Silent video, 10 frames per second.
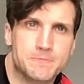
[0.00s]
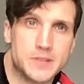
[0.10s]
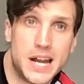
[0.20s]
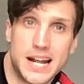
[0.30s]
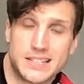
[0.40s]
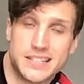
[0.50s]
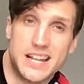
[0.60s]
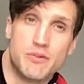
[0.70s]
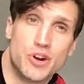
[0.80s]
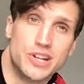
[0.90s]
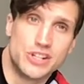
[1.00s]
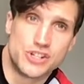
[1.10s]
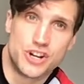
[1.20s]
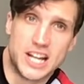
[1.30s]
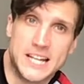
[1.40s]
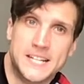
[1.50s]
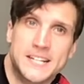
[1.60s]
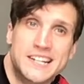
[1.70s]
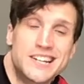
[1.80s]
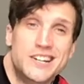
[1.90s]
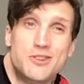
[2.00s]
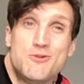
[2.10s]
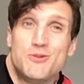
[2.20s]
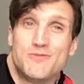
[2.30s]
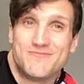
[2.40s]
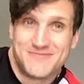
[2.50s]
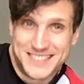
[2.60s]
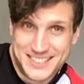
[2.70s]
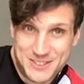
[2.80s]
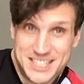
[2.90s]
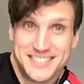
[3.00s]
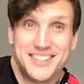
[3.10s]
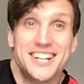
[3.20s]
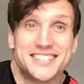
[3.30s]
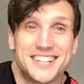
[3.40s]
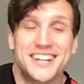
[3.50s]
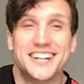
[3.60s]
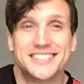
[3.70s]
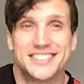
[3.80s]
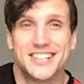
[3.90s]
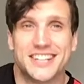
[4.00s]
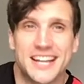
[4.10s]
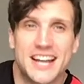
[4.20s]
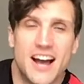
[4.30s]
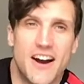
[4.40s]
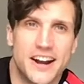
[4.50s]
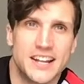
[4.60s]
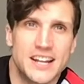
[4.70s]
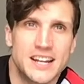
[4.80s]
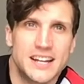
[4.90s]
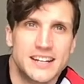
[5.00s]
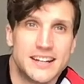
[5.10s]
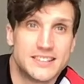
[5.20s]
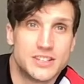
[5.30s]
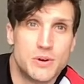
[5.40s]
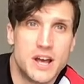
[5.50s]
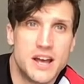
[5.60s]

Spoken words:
And that's a never-ending journey. Which is nice. Exciting. Alright, that's you.